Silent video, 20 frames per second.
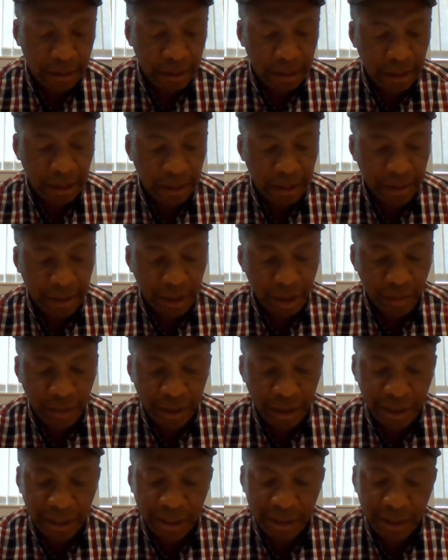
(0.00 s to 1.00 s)
and
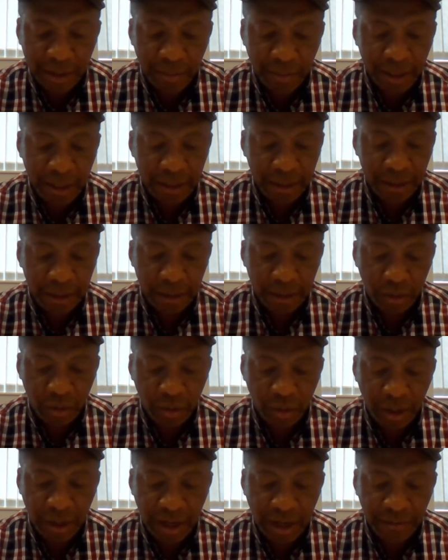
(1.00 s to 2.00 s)
commercial enterprises
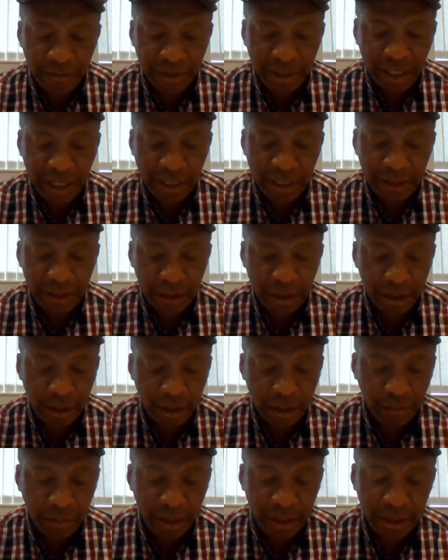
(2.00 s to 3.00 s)
who have challenges
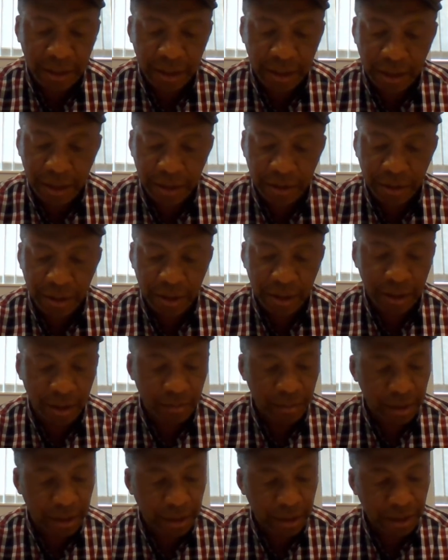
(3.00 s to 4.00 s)
in meeting their
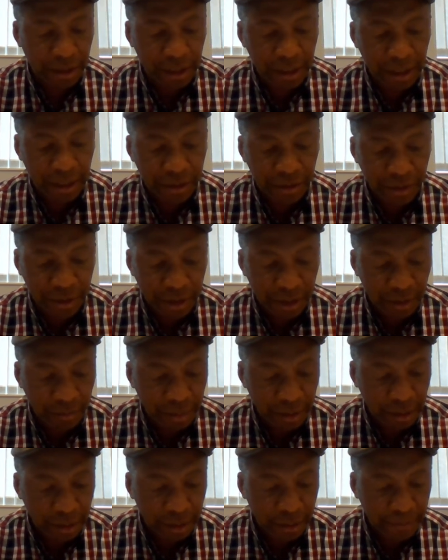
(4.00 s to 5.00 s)
electricity
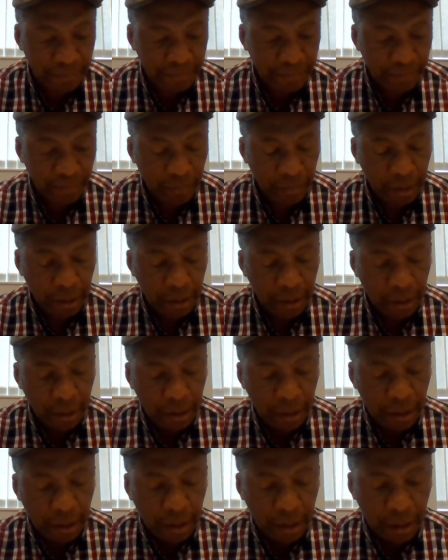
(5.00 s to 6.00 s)
bills.
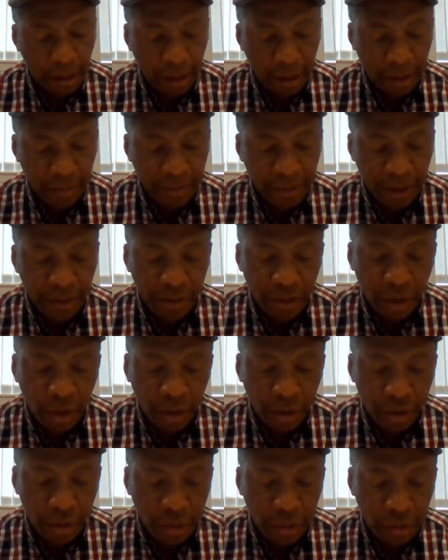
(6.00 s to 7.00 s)
There is
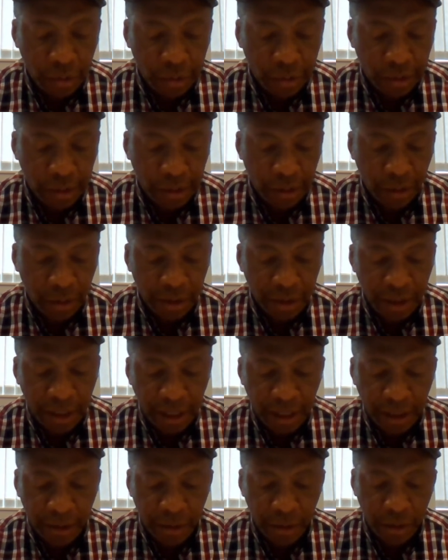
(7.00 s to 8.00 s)
also the
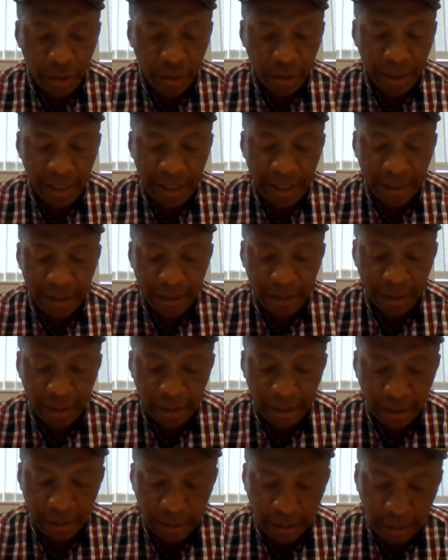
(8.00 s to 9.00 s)
Ontario
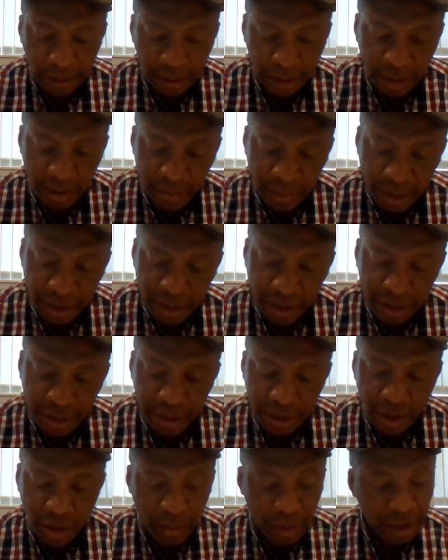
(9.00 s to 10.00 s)
Canada
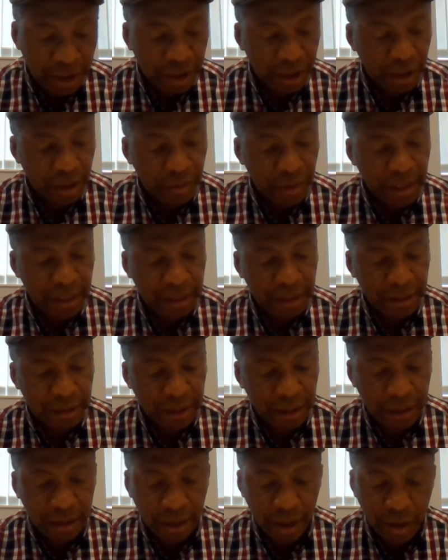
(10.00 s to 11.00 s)
Emergency Commercial Rent
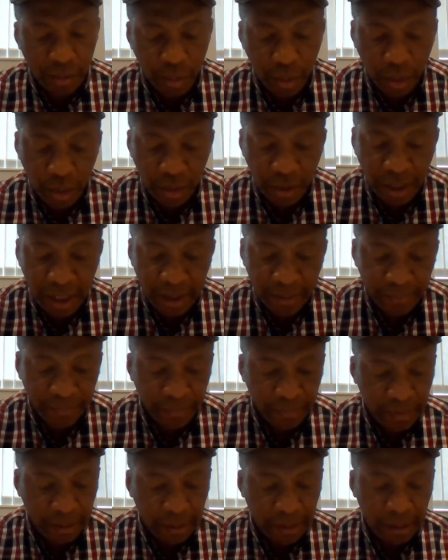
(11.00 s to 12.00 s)
Assistance Program,
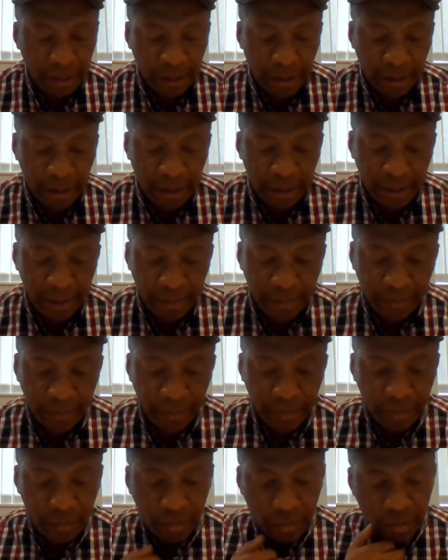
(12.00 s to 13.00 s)

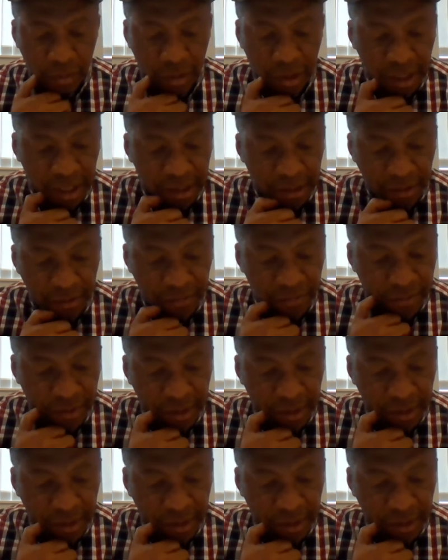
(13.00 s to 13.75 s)
run out of